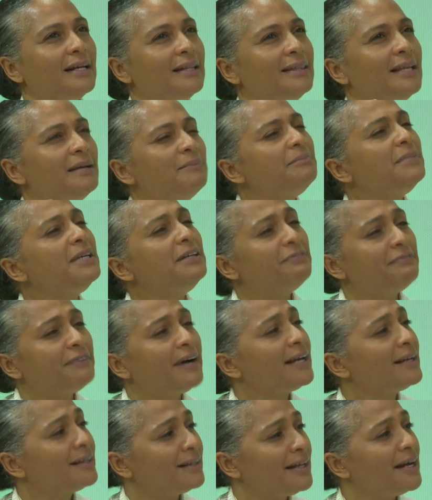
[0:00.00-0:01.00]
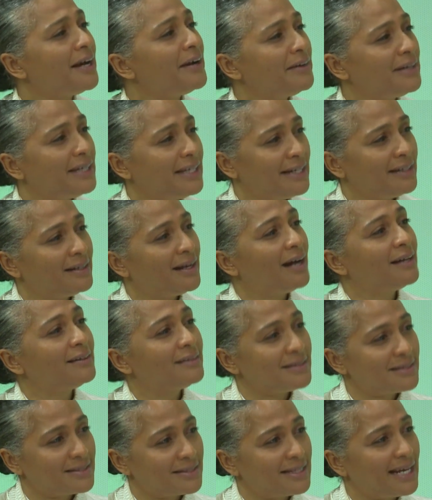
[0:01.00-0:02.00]
let me find clarity in
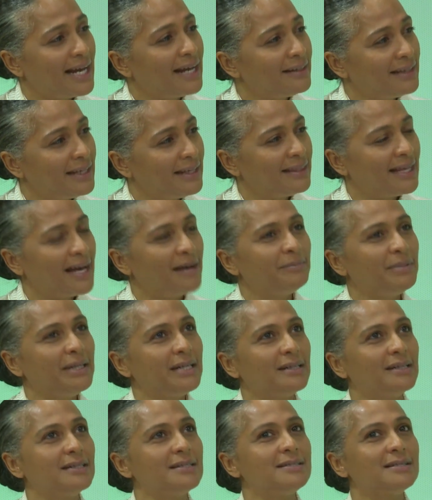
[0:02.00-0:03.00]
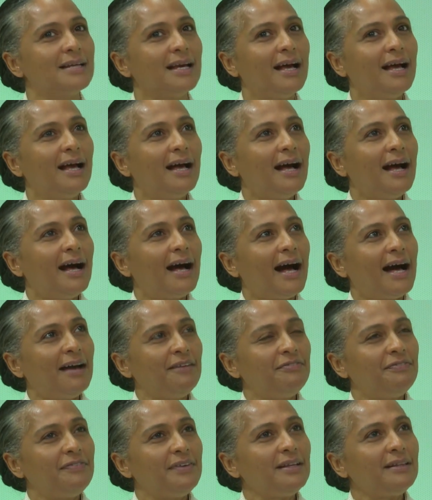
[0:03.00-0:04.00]
understanding that because I
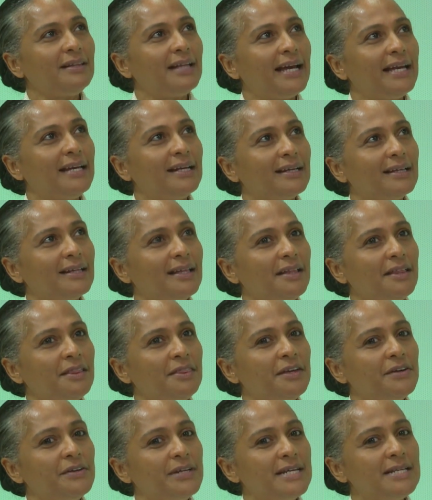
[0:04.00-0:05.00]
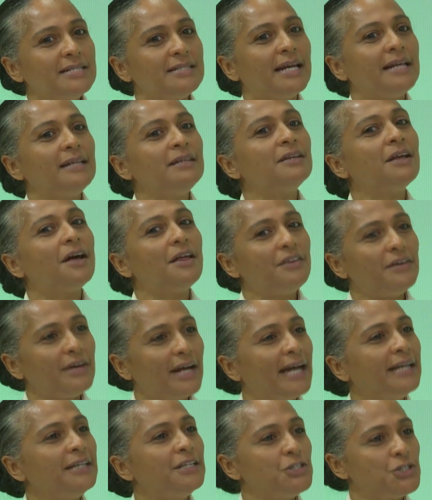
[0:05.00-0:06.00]
feel like there is another
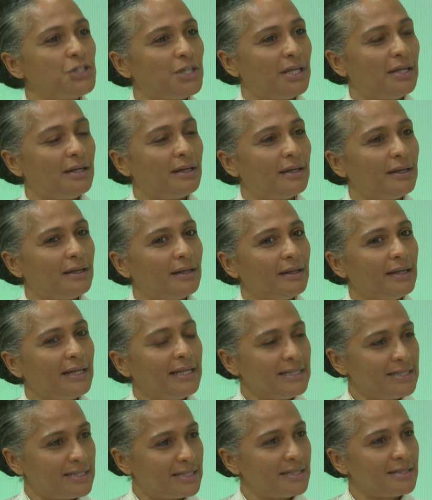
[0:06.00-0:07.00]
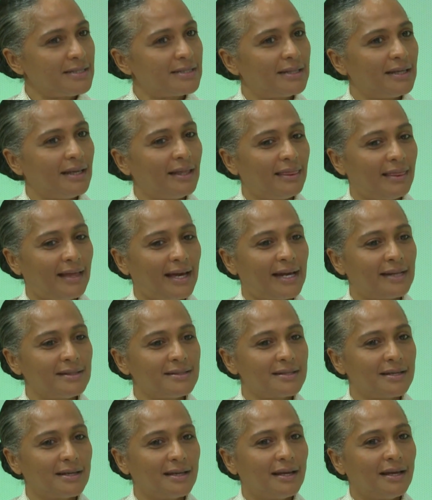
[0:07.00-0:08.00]
energy existing that
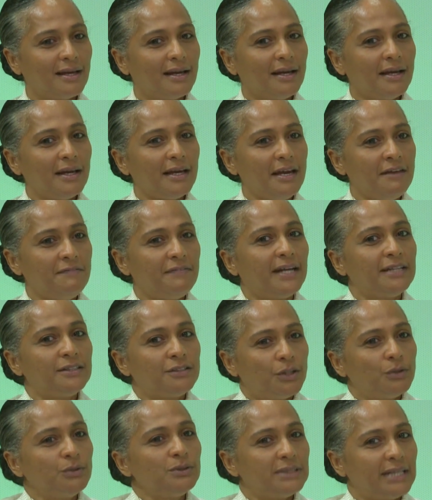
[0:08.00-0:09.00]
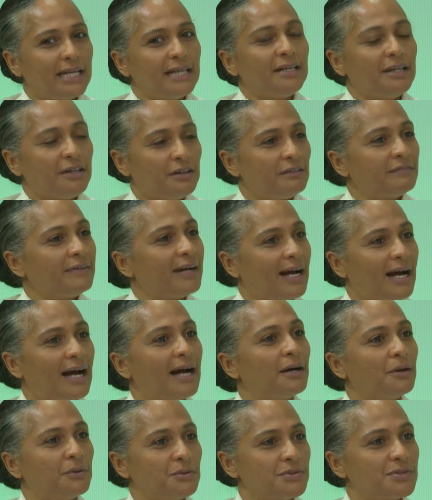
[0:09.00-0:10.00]
if I don't take care of a
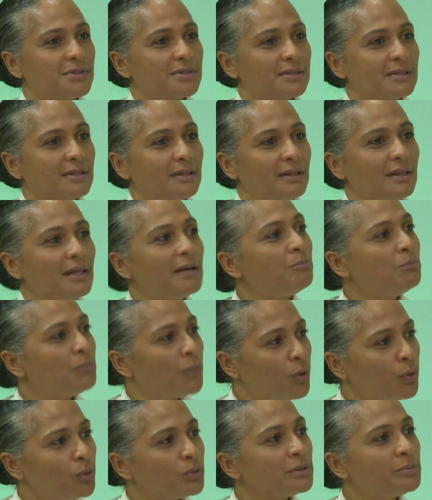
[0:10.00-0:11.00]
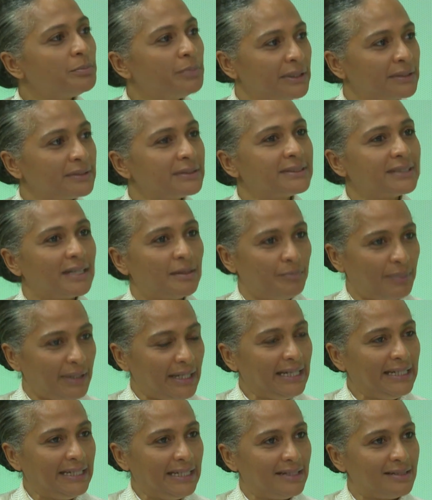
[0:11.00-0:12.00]
house, mold builds up
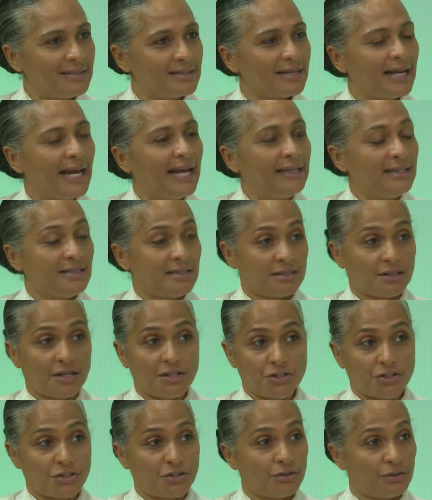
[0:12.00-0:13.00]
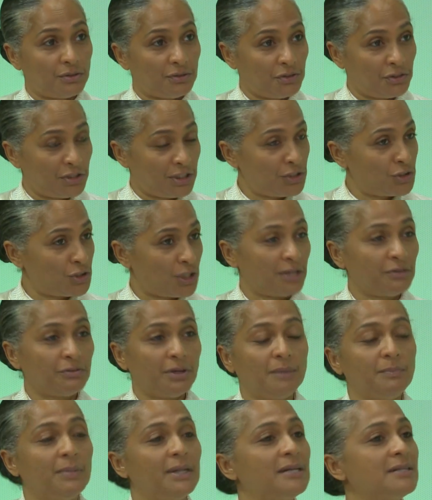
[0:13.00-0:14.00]
in it and it starts to
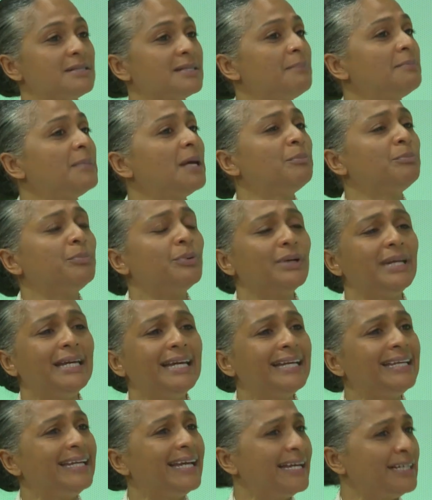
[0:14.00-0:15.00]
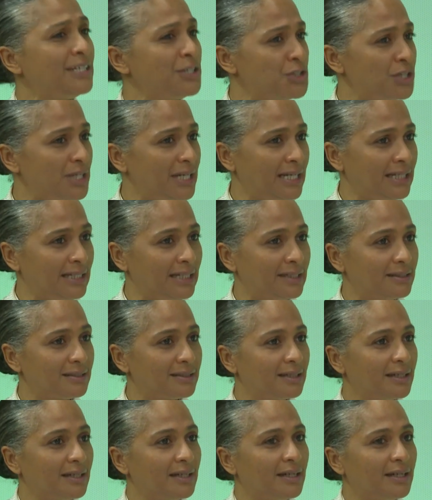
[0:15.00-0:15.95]
degenerate because I'm not putting any energy in it.